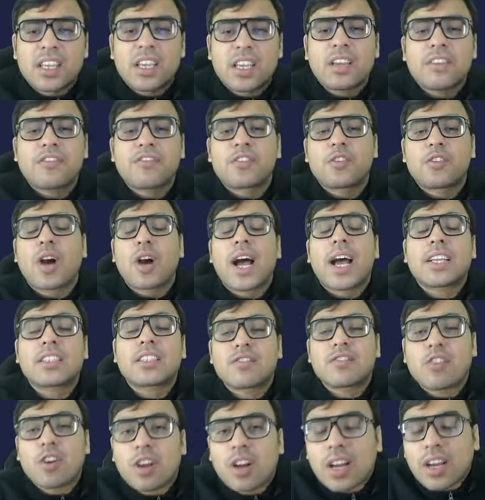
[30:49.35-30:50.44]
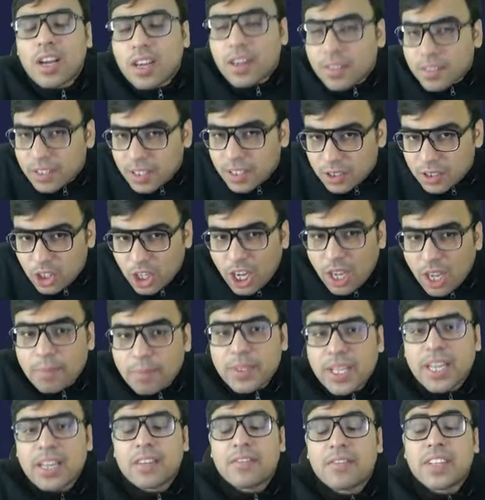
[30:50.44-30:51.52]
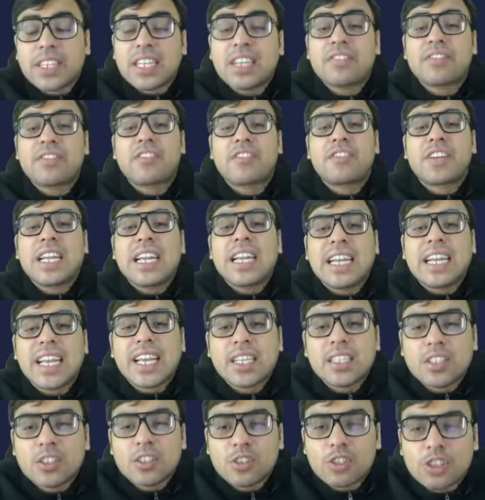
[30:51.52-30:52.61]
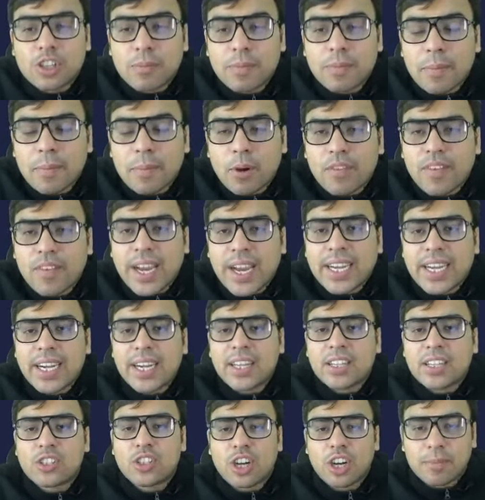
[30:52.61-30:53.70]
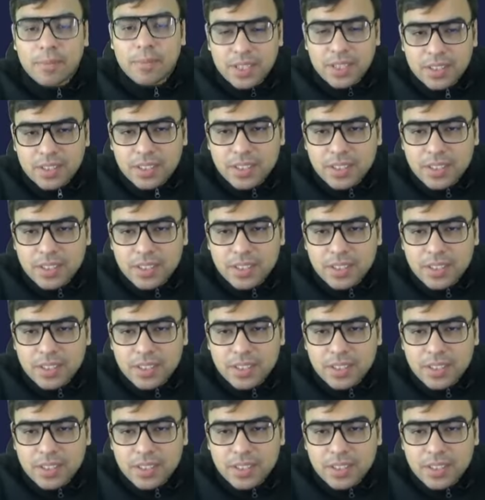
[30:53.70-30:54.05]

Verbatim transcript: If you ask for a job, then within 15 days you should be provided a job